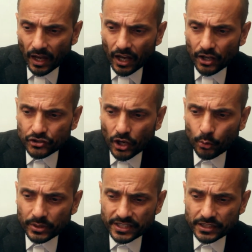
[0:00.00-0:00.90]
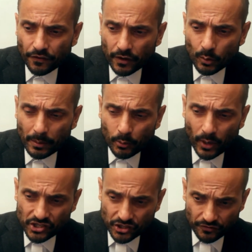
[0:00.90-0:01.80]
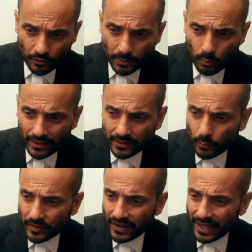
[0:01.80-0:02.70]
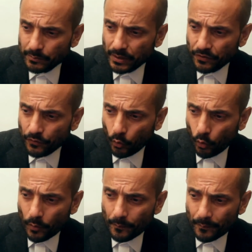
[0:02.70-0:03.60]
So this is a follow-up question from the one that we've had before,